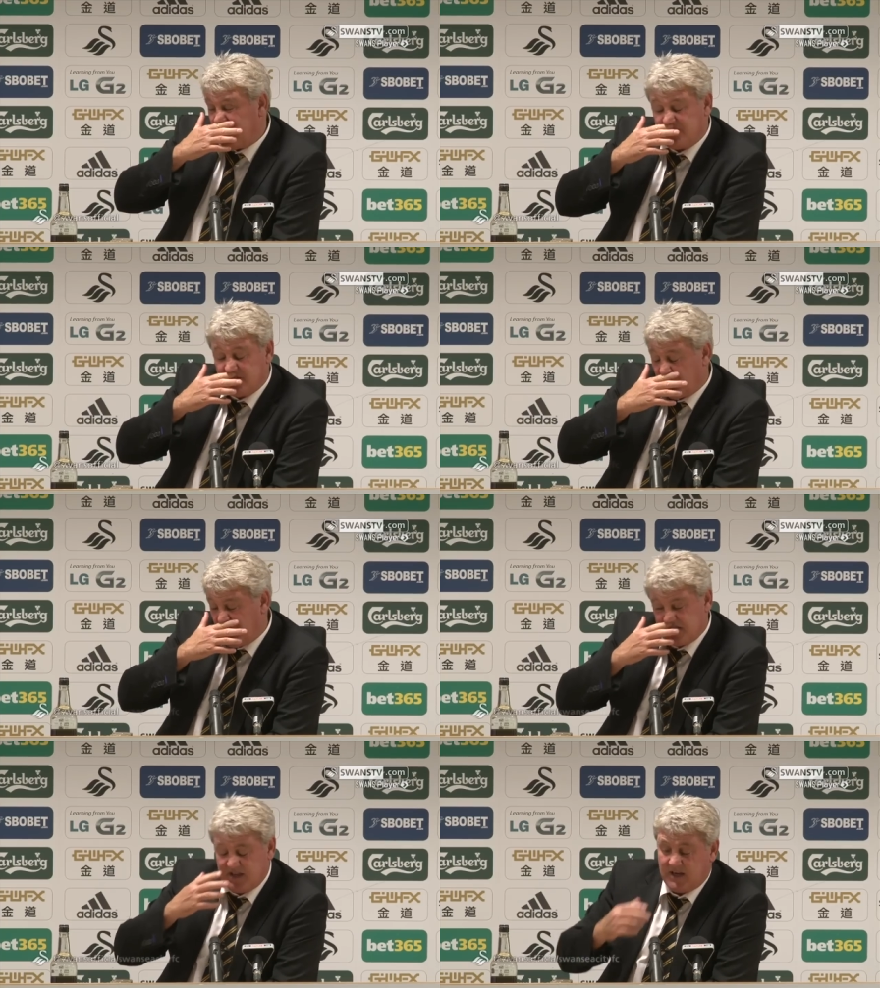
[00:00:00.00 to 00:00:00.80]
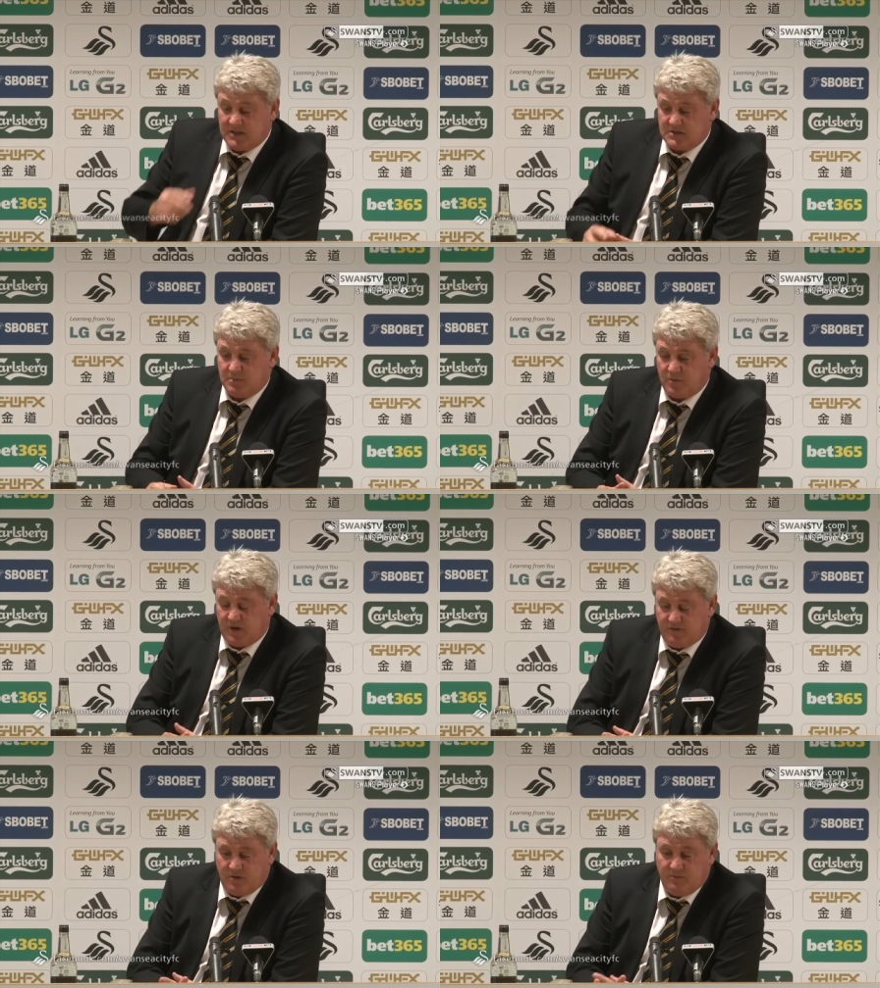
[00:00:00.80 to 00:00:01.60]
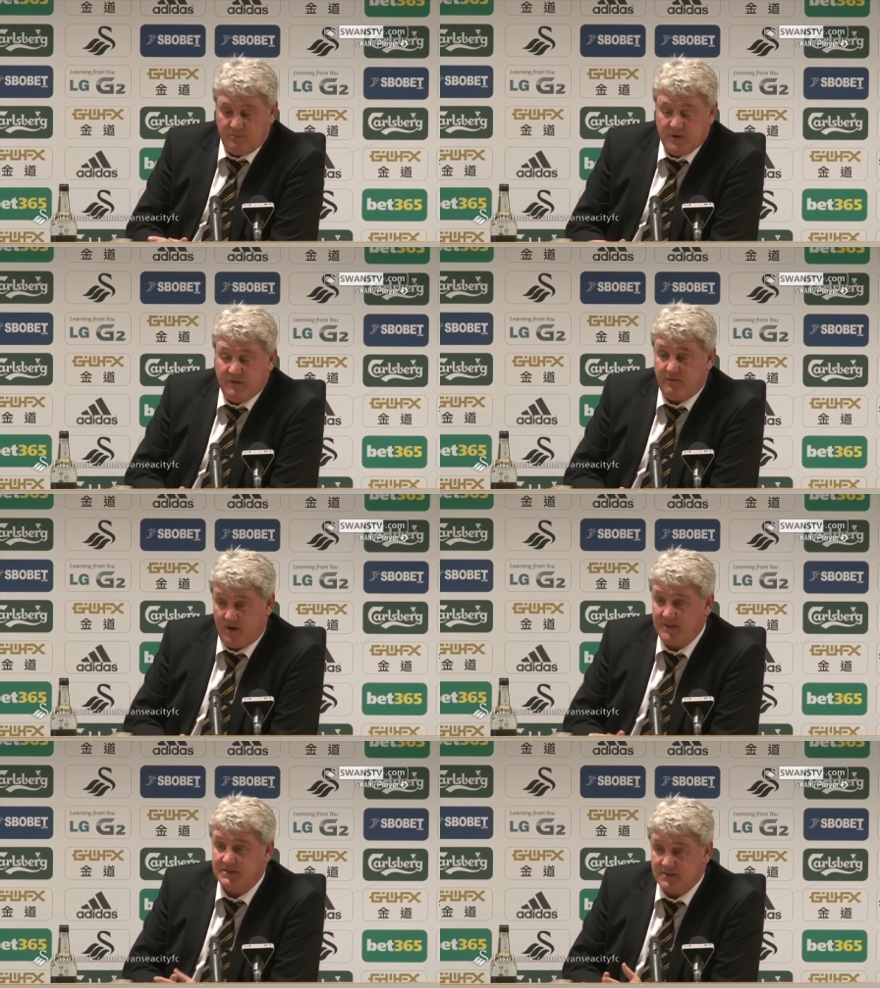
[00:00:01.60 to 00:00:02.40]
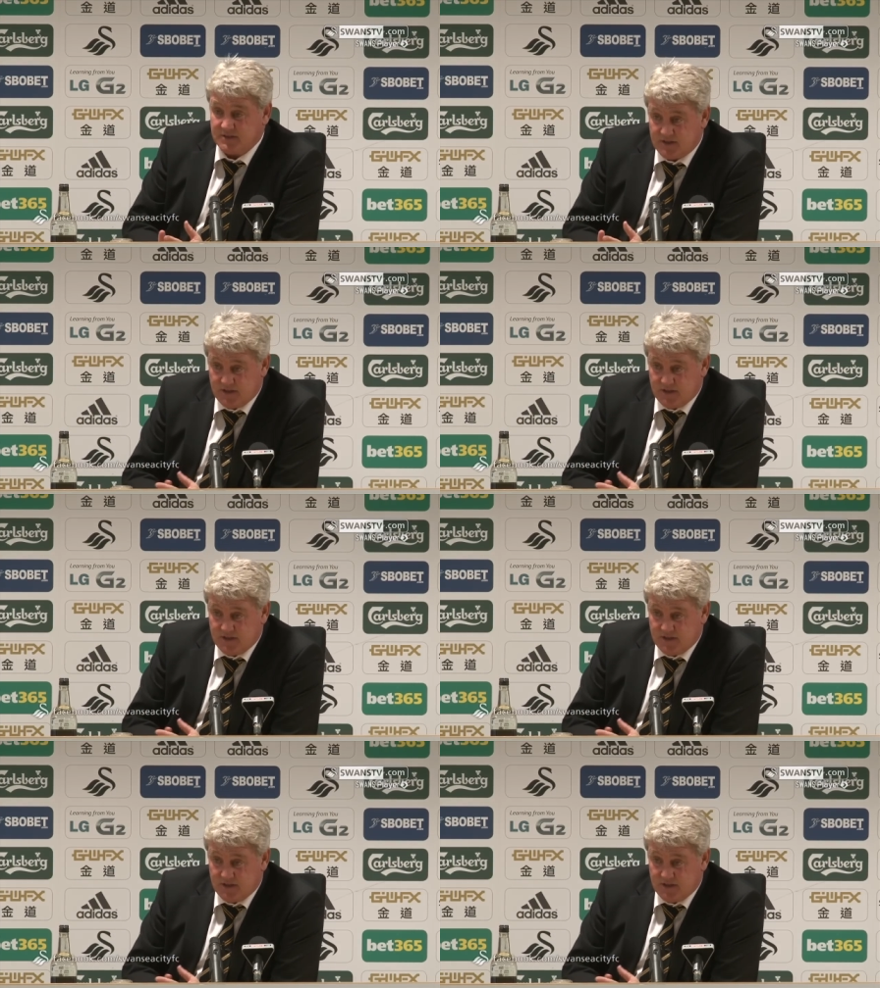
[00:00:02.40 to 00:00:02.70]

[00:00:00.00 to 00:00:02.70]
you when you're signing somebody from France,